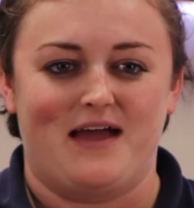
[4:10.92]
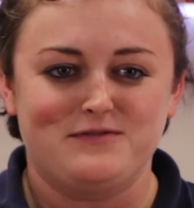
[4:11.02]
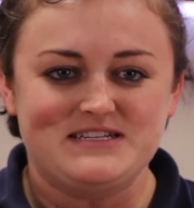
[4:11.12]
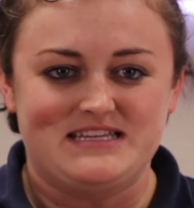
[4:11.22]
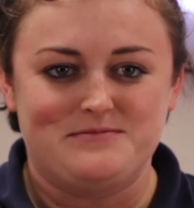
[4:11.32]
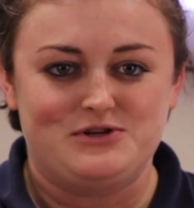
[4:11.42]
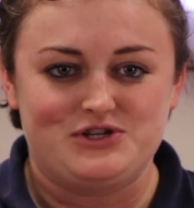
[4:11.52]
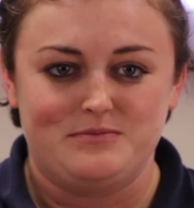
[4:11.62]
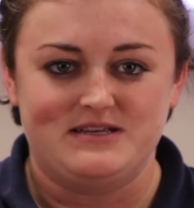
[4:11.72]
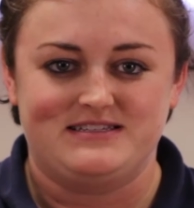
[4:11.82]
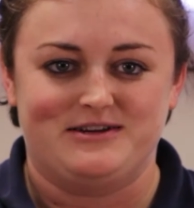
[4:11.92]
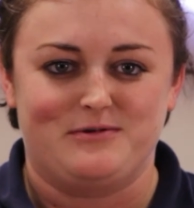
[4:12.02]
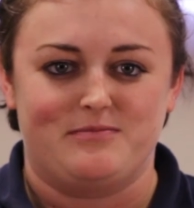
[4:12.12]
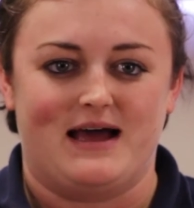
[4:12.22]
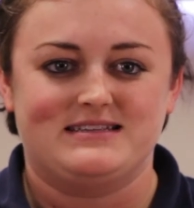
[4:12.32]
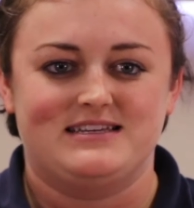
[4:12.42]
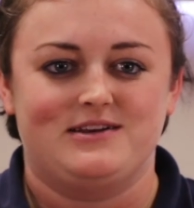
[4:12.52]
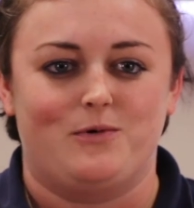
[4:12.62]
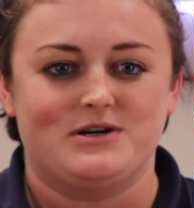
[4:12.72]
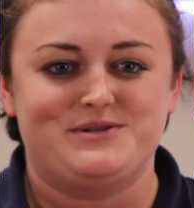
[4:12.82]
Every seam should be sealed with
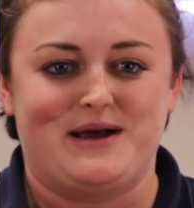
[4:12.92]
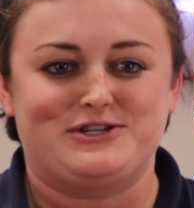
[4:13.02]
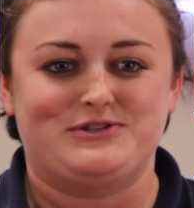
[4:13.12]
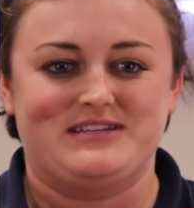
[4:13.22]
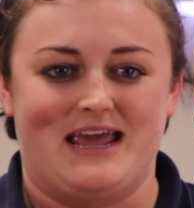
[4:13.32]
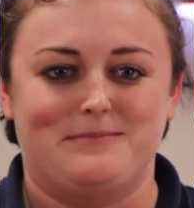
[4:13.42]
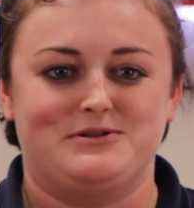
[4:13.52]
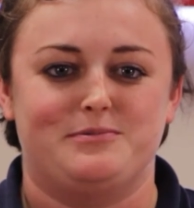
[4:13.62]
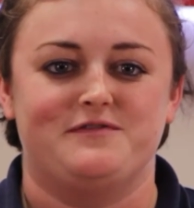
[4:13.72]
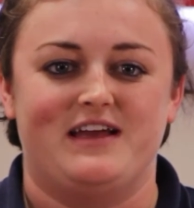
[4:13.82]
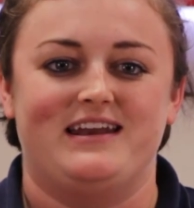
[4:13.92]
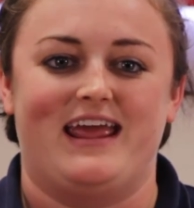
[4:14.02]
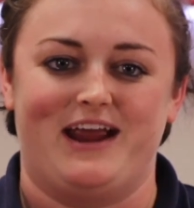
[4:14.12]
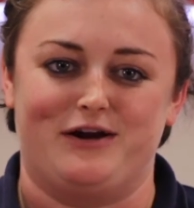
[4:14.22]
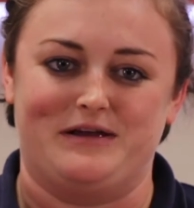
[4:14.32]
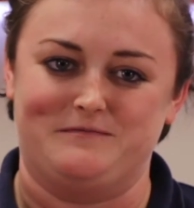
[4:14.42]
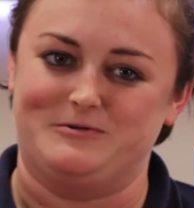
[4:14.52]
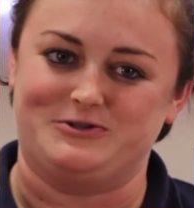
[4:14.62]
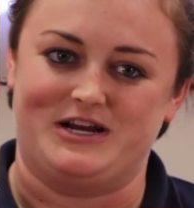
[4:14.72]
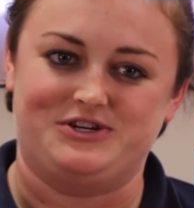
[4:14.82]
mastic or special tape to prevent air
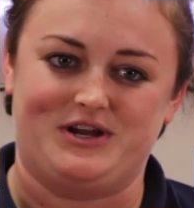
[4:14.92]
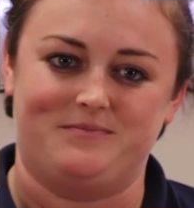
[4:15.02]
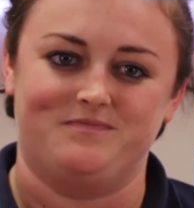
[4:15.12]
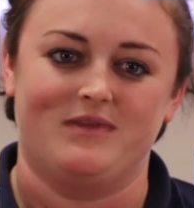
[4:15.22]
infiltration.